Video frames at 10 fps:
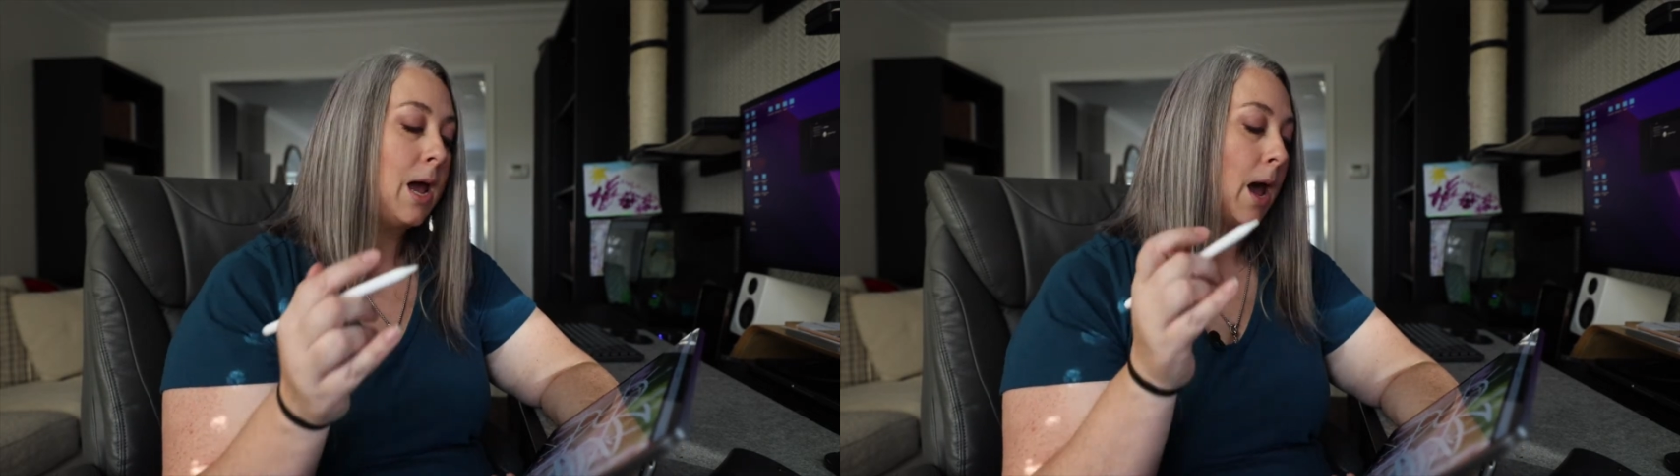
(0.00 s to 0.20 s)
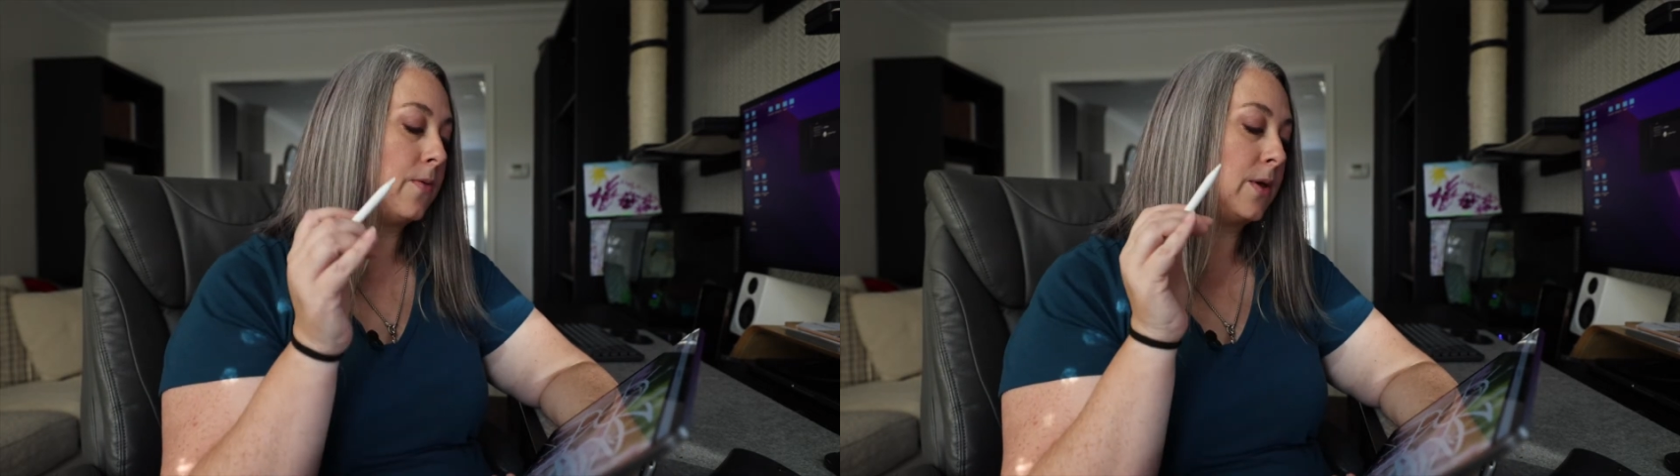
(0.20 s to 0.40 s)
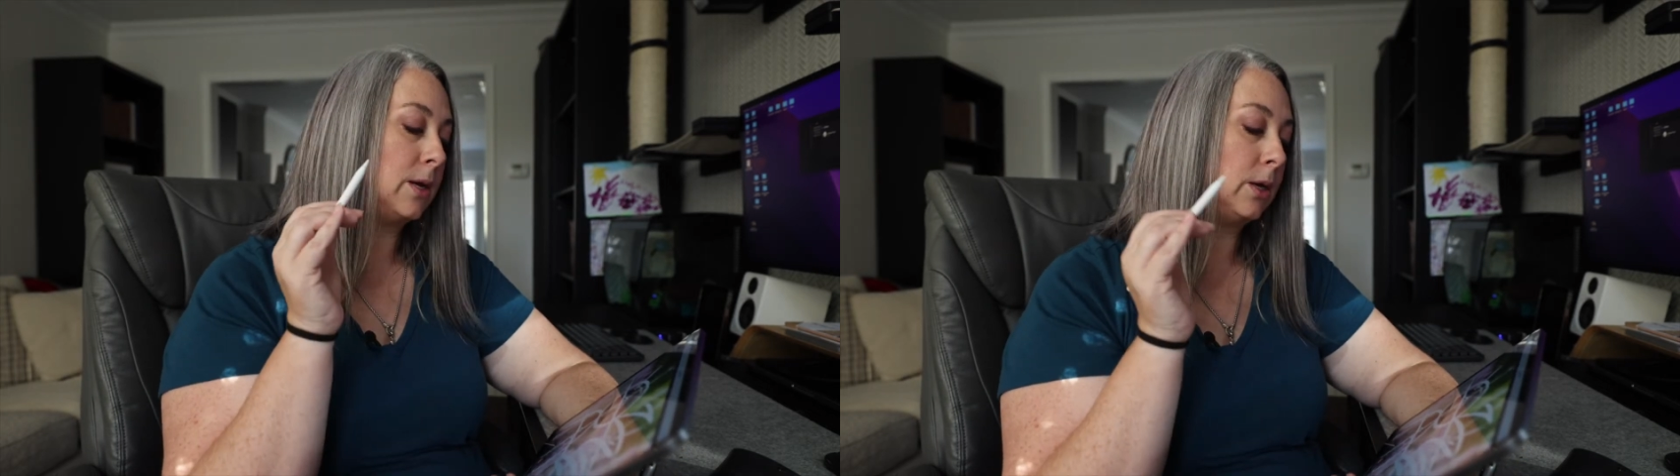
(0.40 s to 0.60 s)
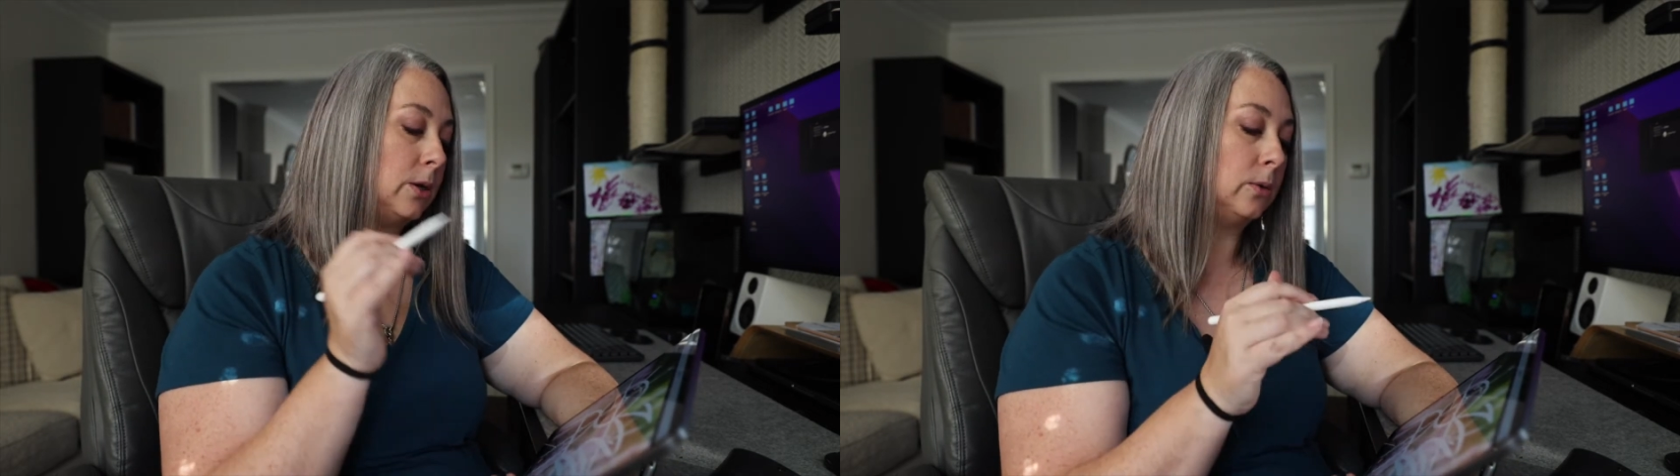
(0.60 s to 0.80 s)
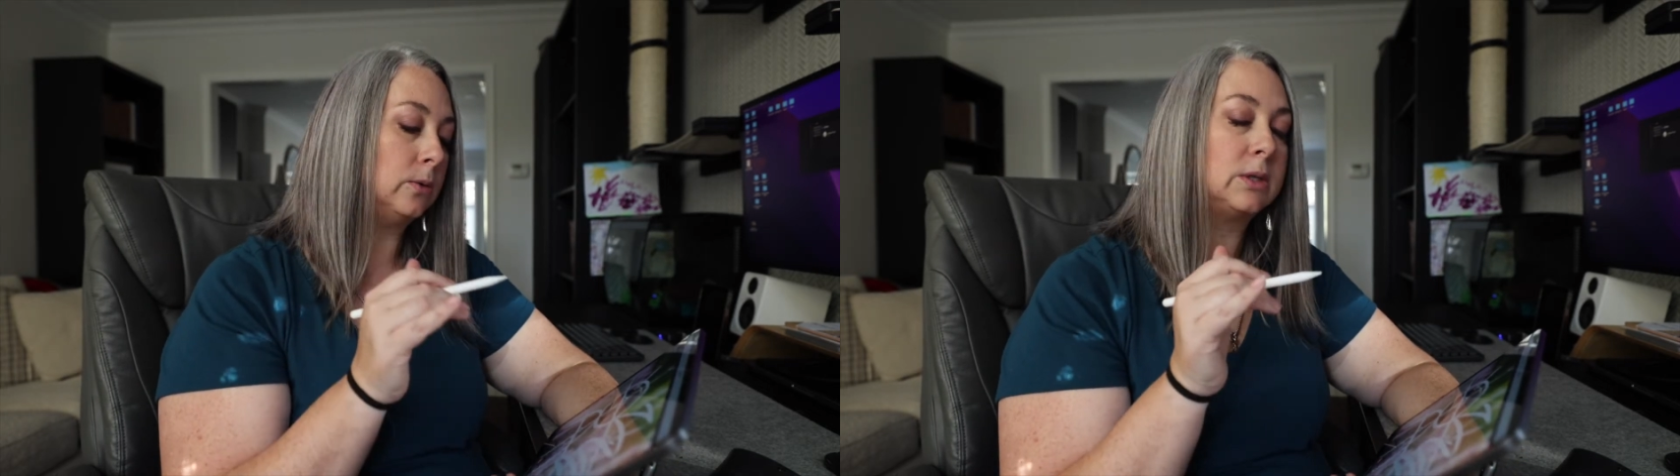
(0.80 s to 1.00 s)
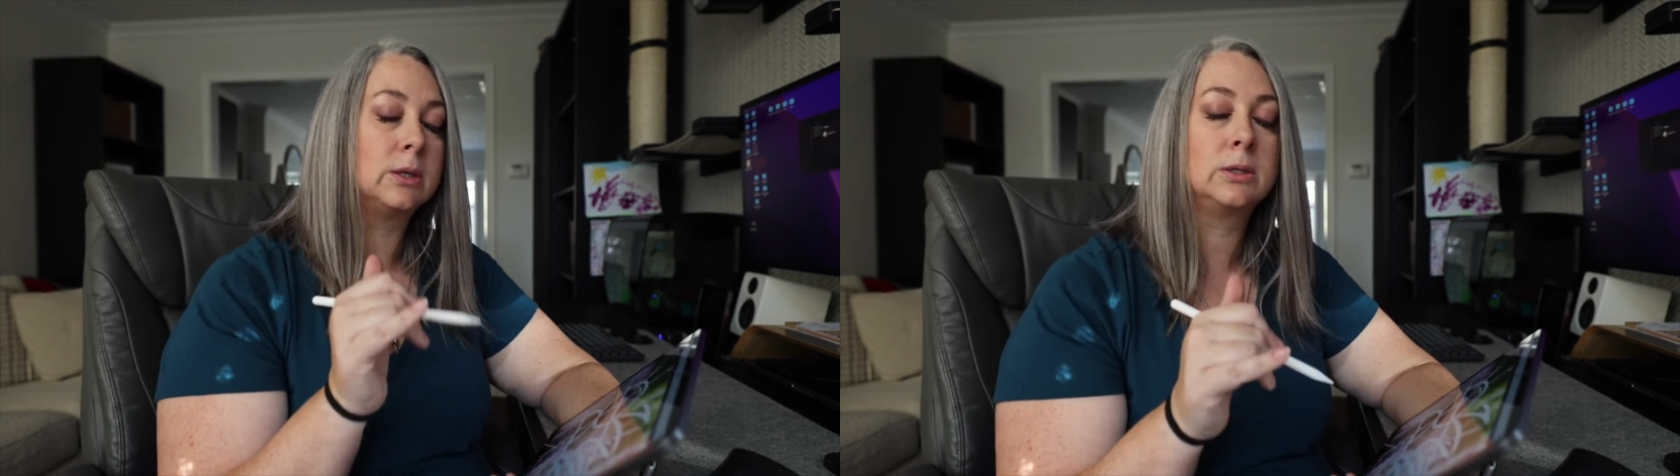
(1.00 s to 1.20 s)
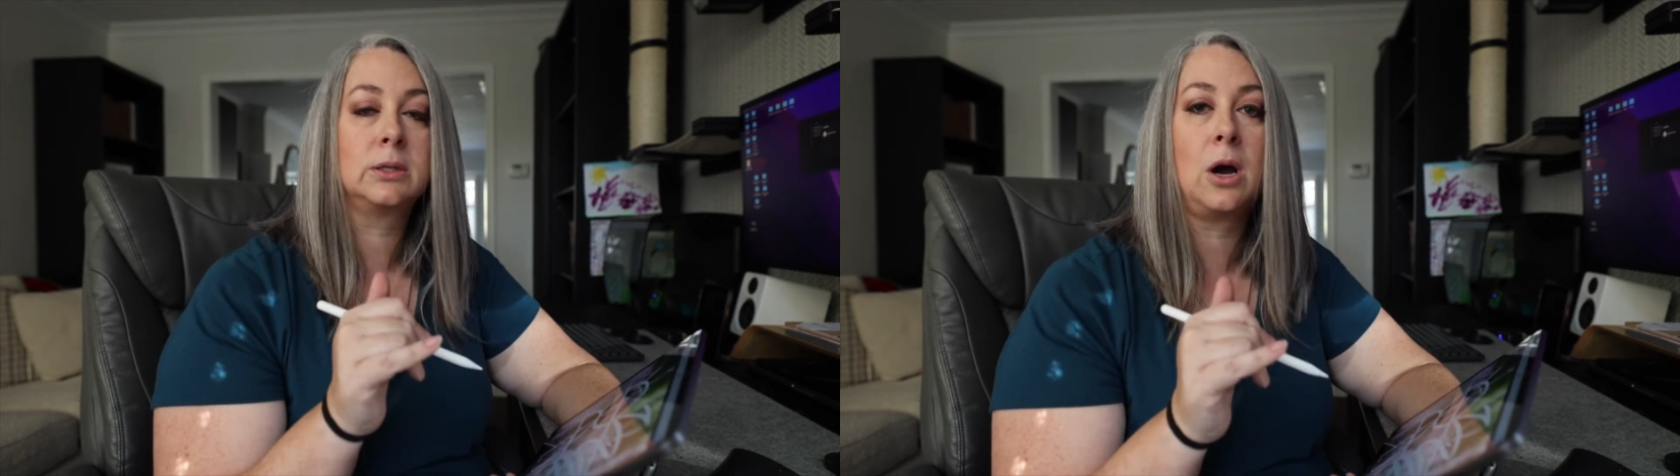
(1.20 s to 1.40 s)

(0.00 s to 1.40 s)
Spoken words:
and then use this